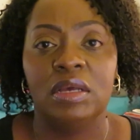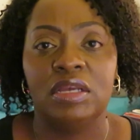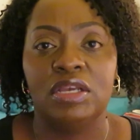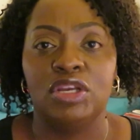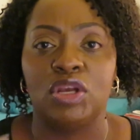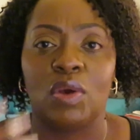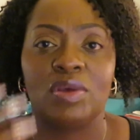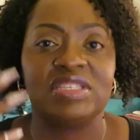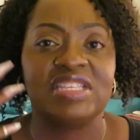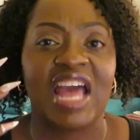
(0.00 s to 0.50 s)

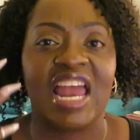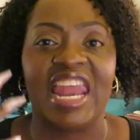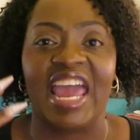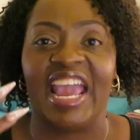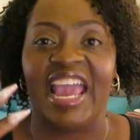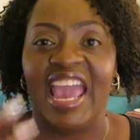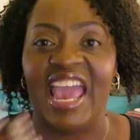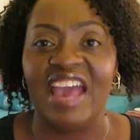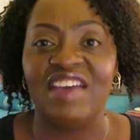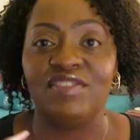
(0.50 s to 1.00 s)
you know it's not
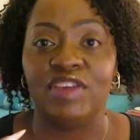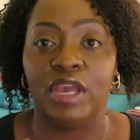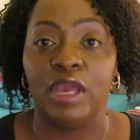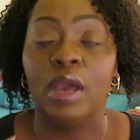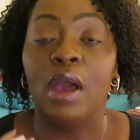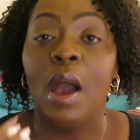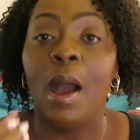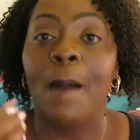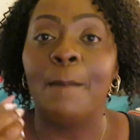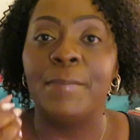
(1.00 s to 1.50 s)
like heavy
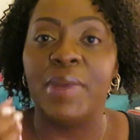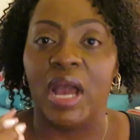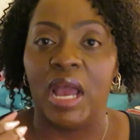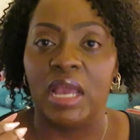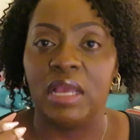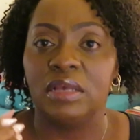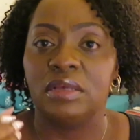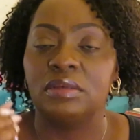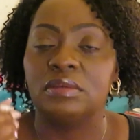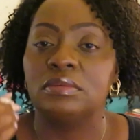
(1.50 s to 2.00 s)

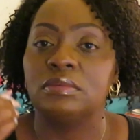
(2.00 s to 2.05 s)
but